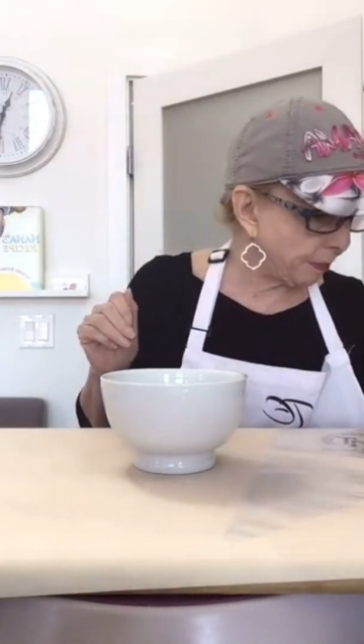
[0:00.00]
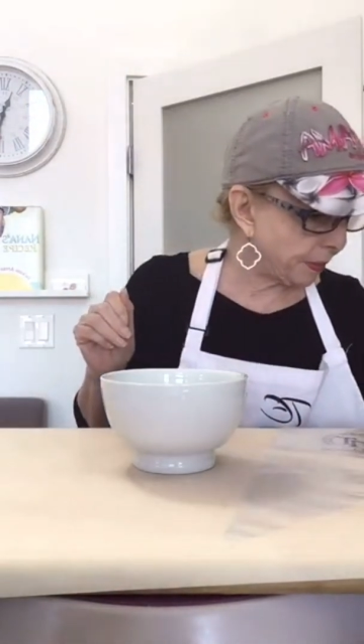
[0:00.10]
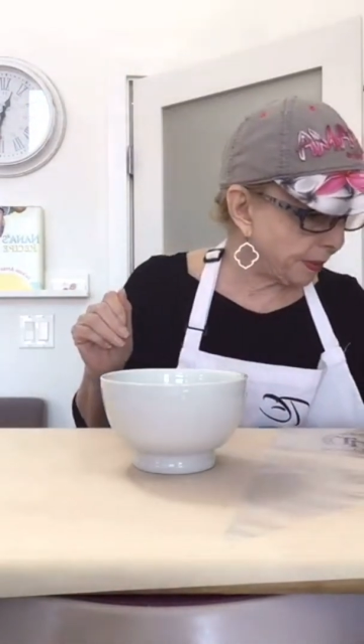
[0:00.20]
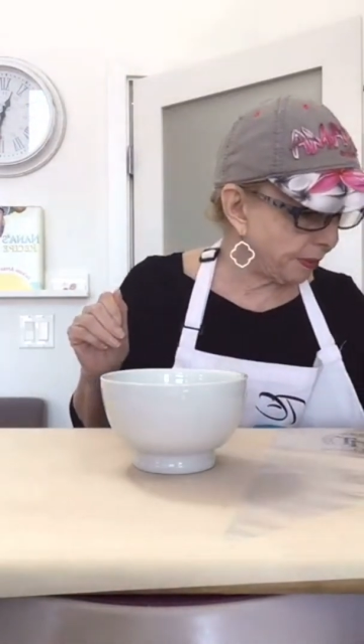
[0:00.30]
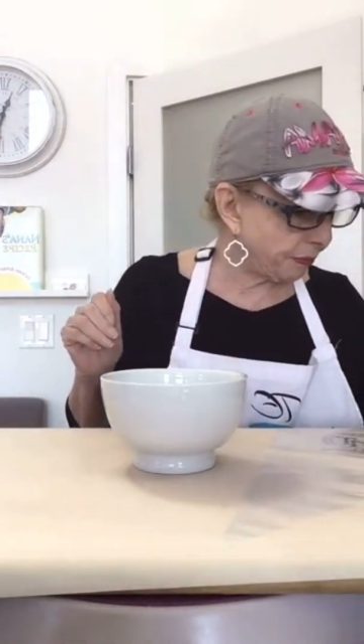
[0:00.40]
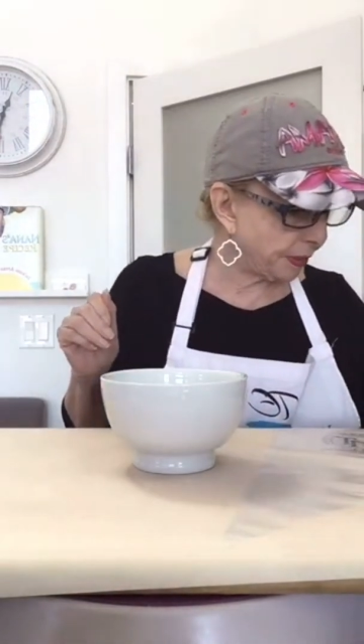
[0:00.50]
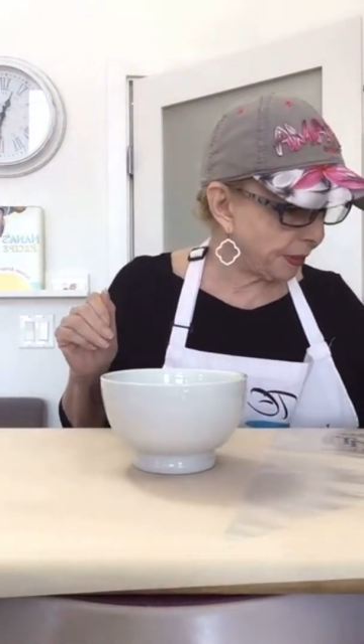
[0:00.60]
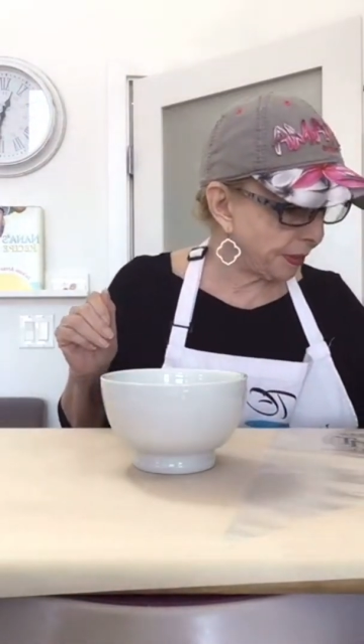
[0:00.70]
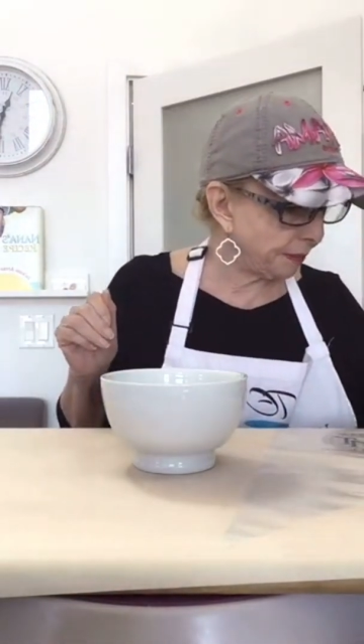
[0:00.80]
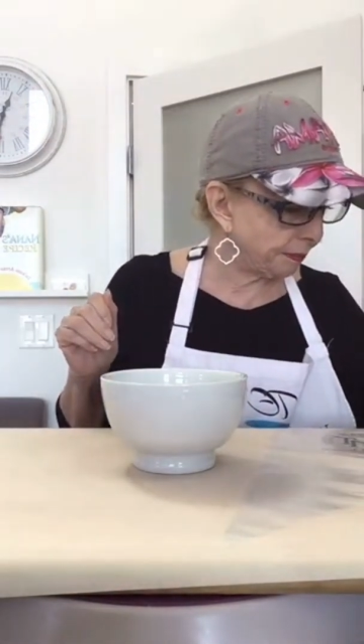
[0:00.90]
but different.
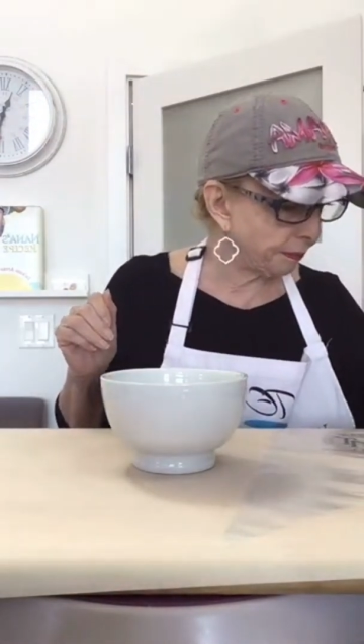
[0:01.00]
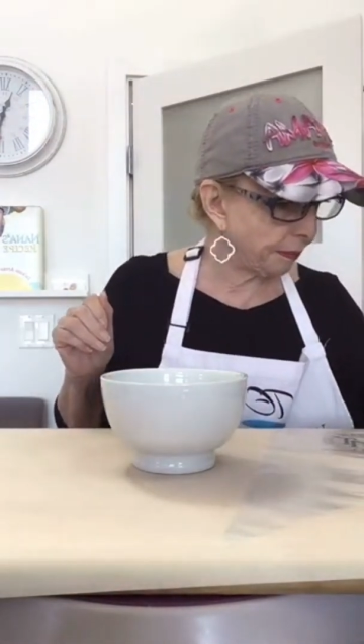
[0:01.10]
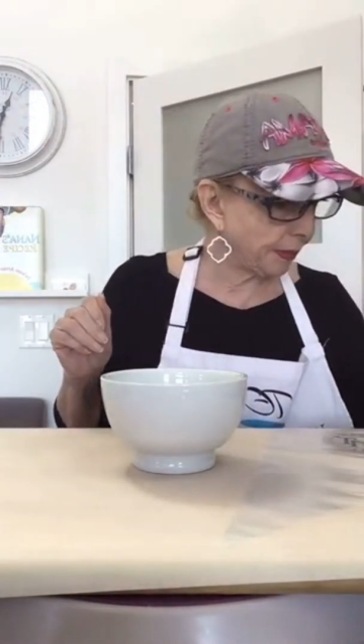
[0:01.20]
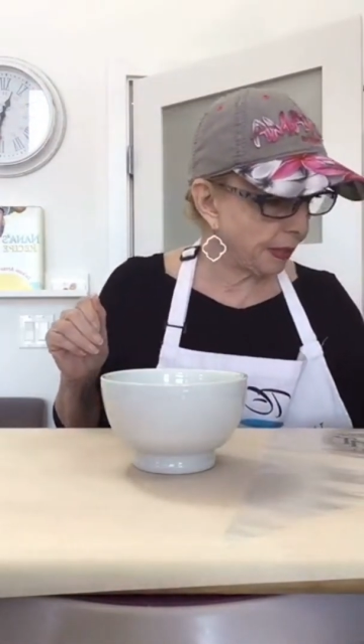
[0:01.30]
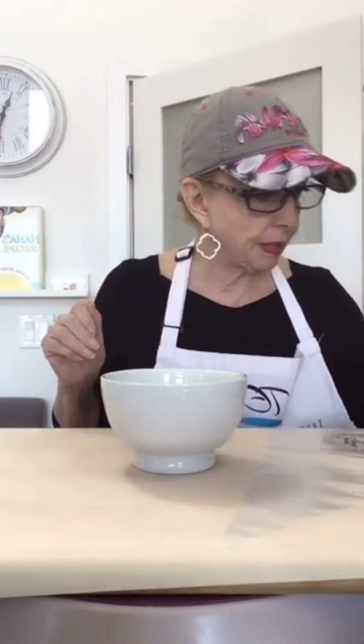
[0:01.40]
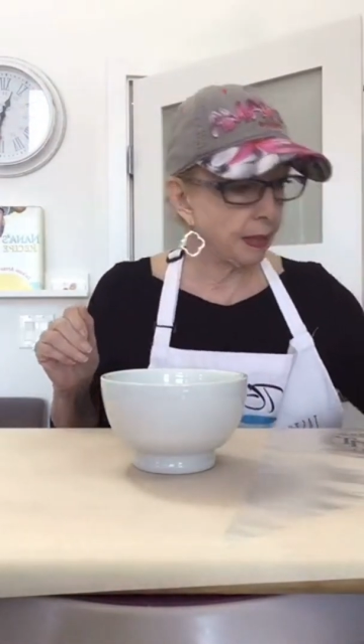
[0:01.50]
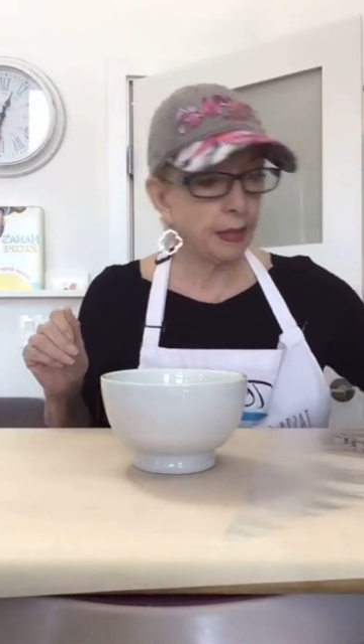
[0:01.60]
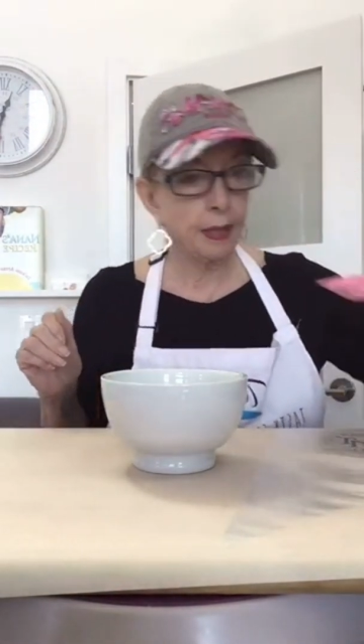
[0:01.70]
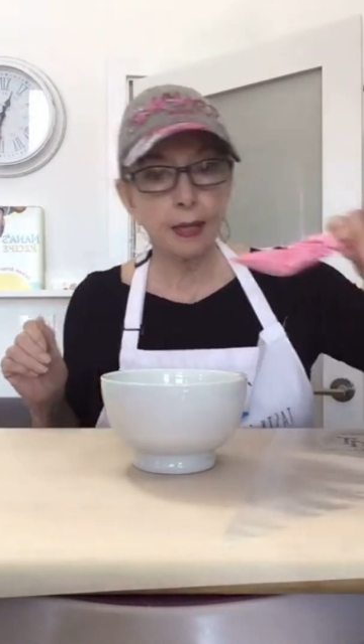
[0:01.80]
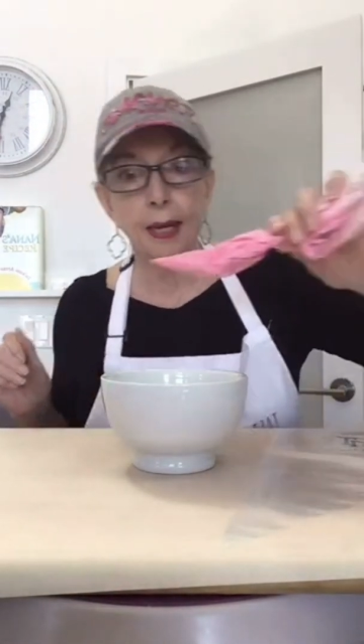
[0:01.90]

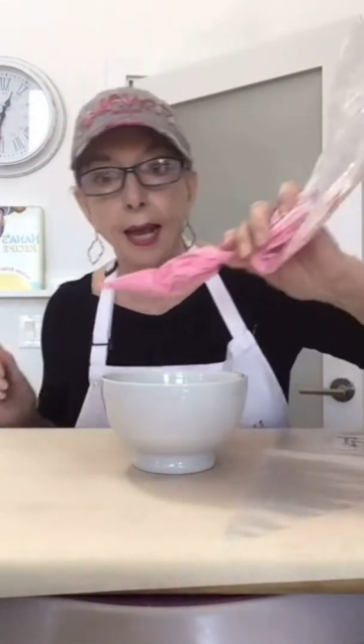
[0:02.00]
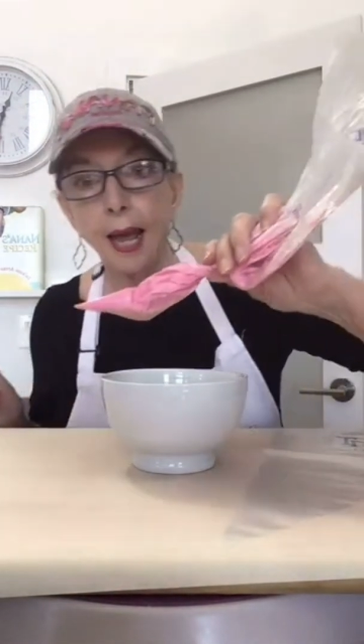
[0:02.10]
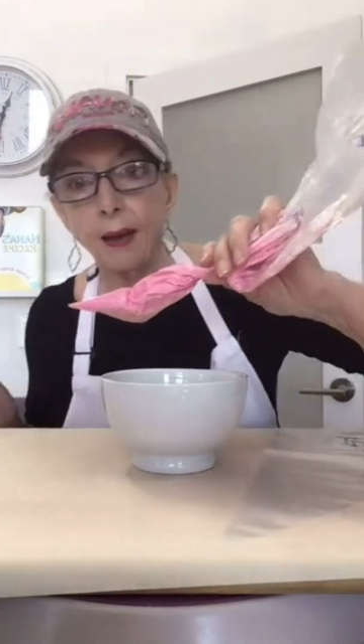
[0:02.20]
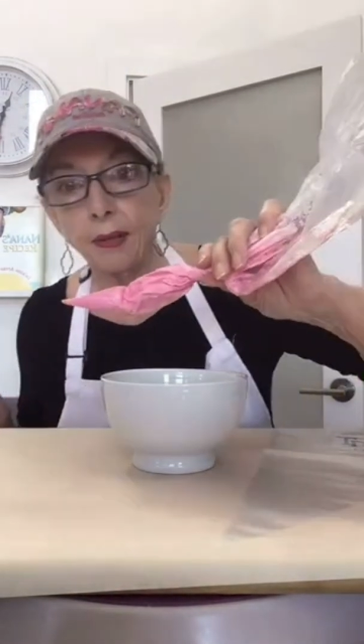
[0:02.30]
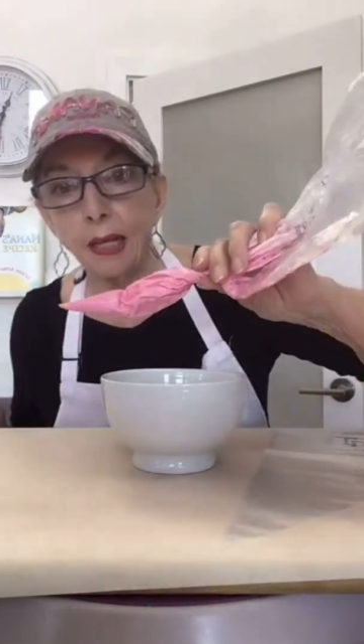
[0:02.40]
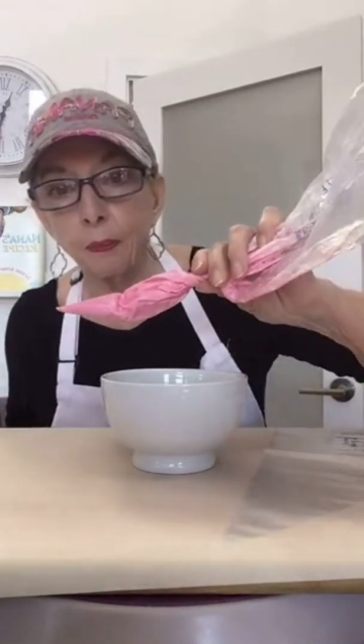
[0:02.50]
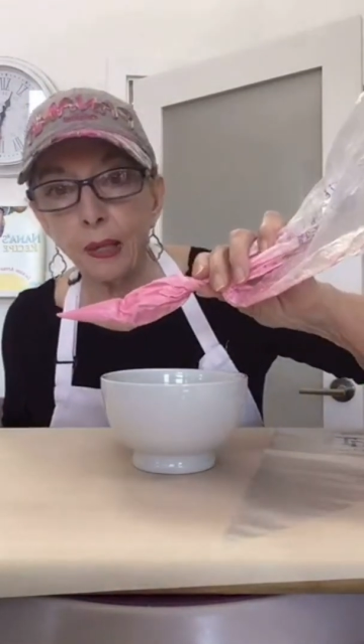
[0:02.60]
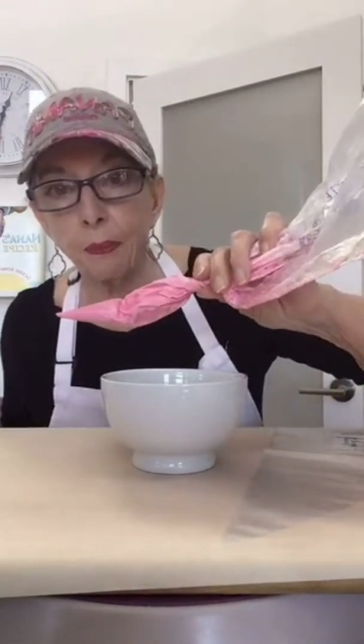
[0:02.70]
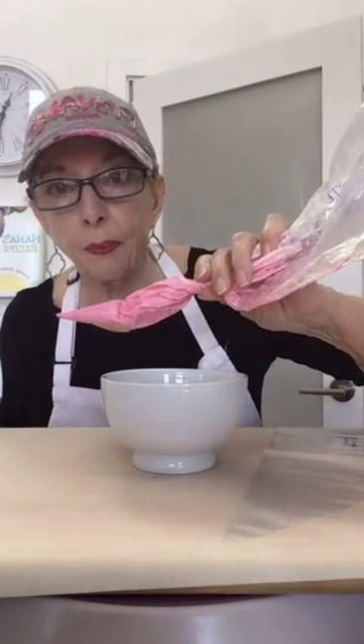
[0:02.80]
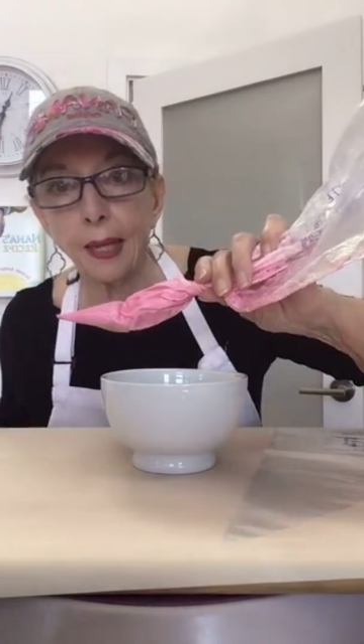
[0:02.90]
And I have a little bit
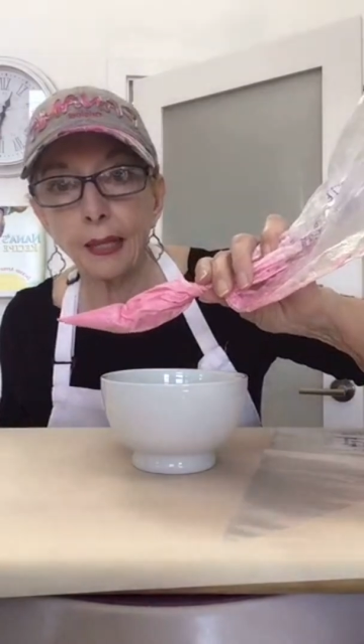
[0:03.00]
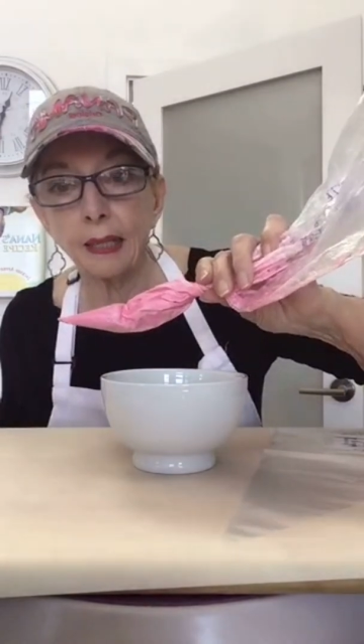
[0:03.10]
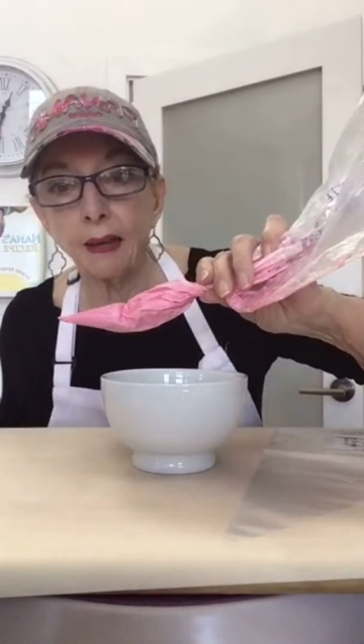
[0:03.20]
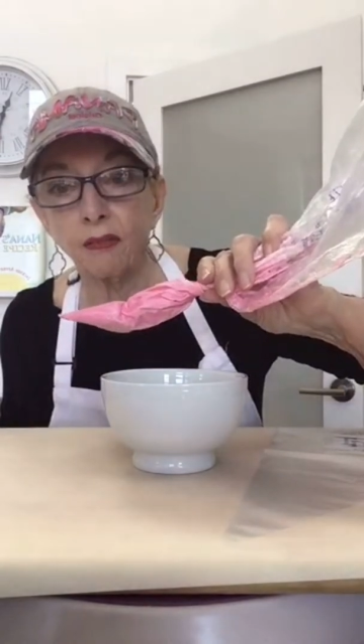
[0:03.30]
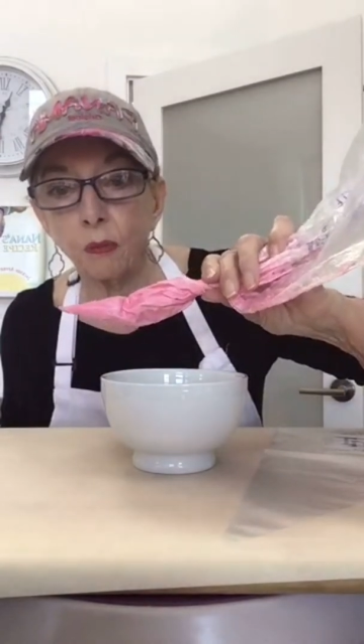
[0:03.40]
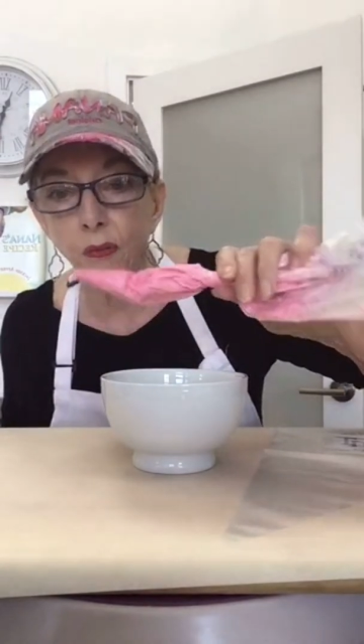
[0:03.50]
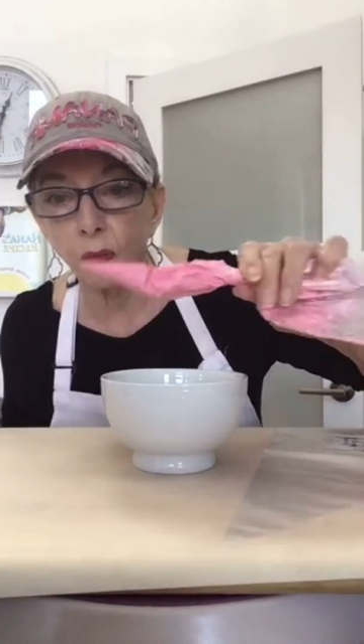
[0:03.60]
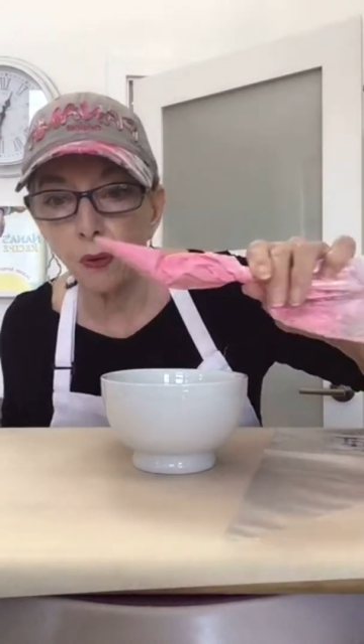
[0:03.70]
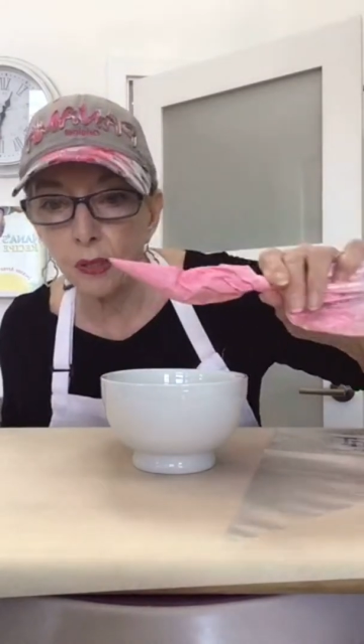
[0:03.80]
of pink left from before,